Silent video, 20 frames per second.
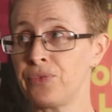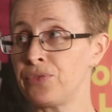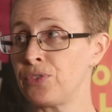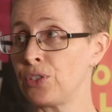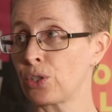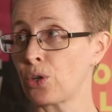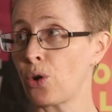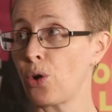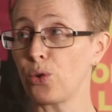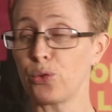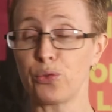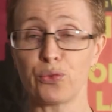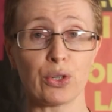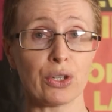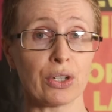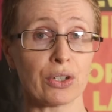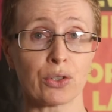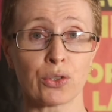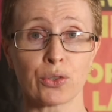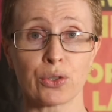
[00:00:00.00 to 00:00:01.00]
the call
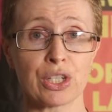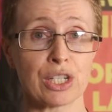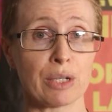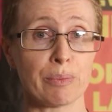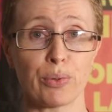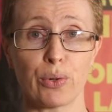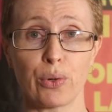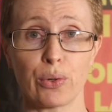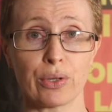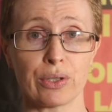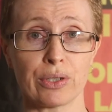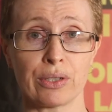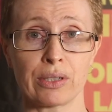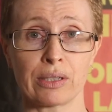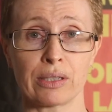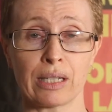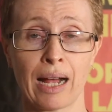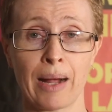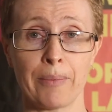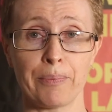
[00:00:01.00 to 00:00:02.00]
for Christian
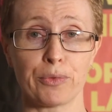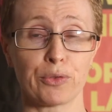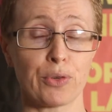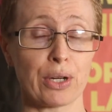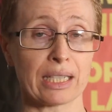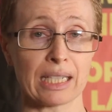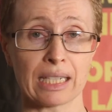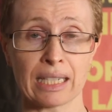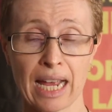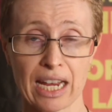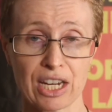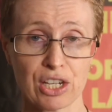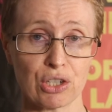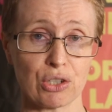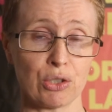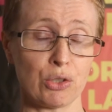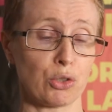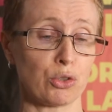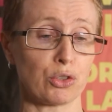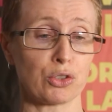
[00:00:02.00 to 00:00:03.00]
Porter's um,
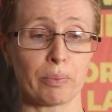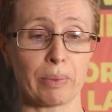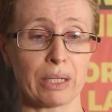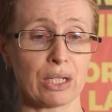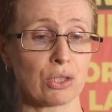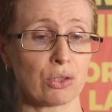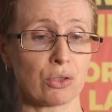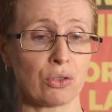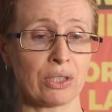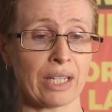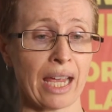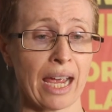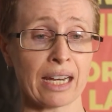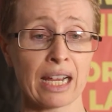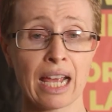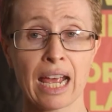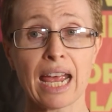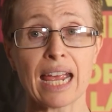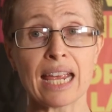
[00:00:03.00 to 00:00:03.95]
resignation or to be stood down,